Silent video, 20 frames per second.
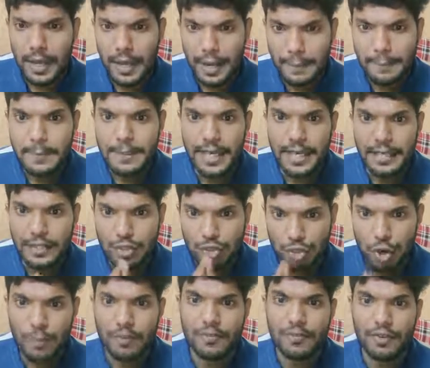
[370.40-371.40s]
Hepshine
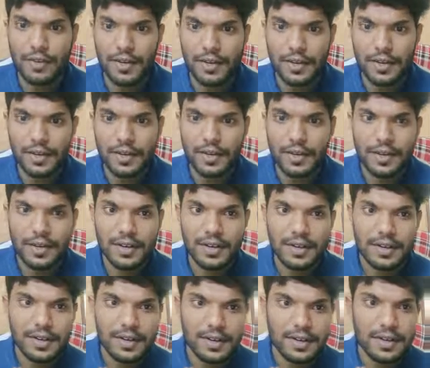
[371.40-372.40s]
software.
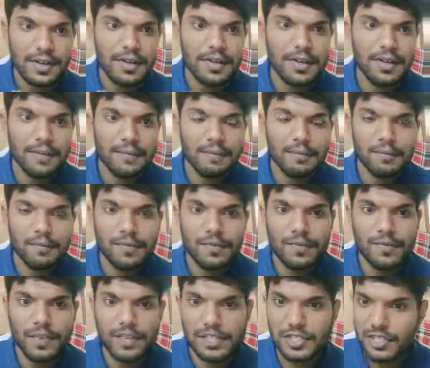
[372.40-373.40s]
Uh,
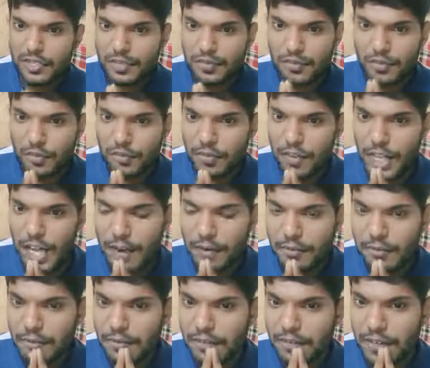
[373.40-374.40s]
First we
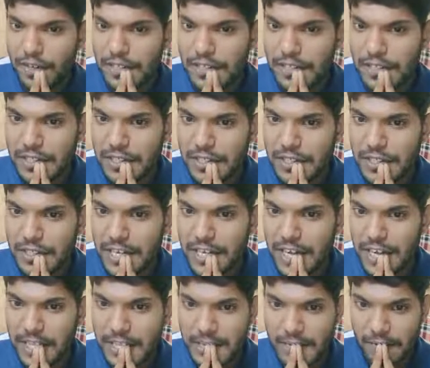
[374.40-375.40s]
have to first
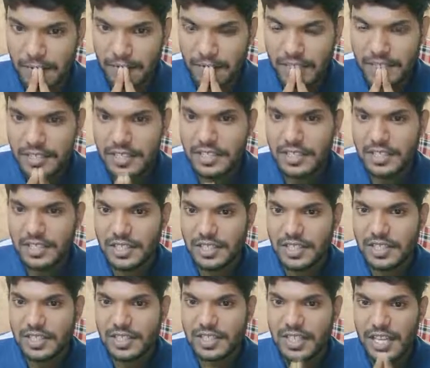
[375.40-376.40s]

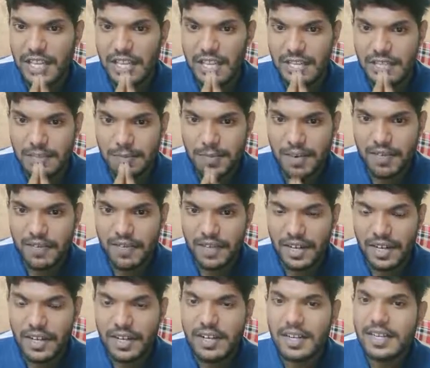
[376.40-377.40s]
string taken is
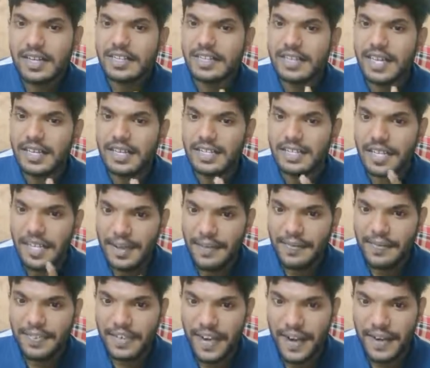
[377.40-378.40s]
buffer, that is
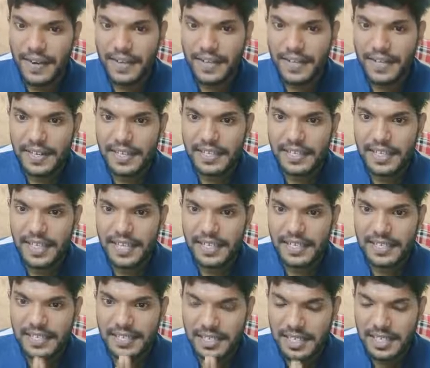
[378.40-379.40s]
Hepshine in
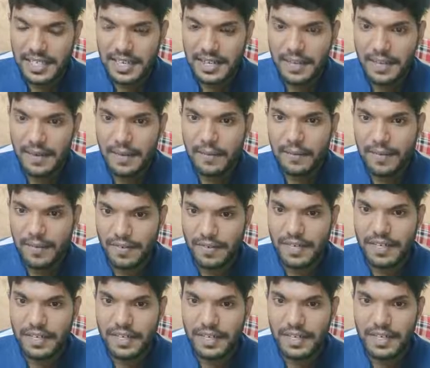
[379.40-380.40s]
that
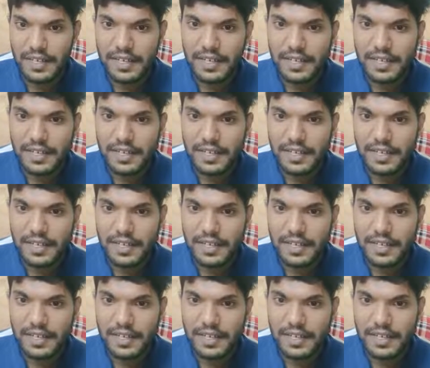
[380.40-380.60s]
buffer,